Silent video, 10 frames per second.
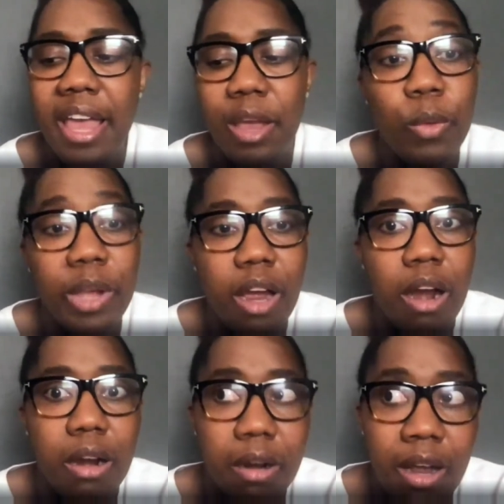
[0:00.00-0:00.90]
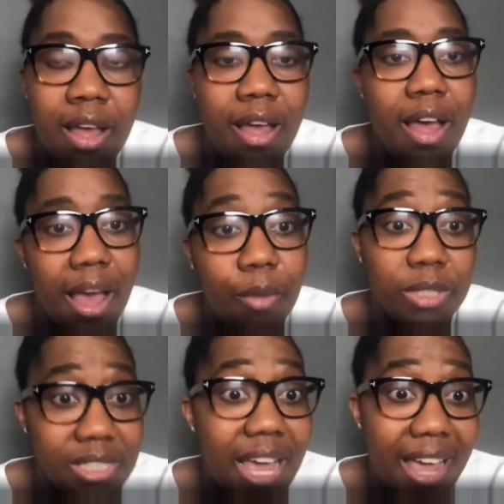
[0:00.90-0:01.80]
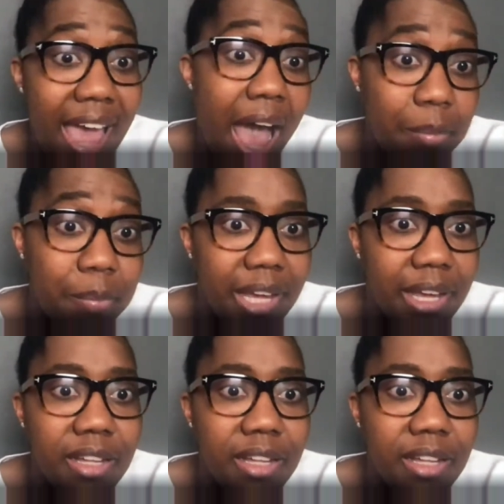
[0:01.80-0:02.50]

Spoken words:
And we are, I would say, happy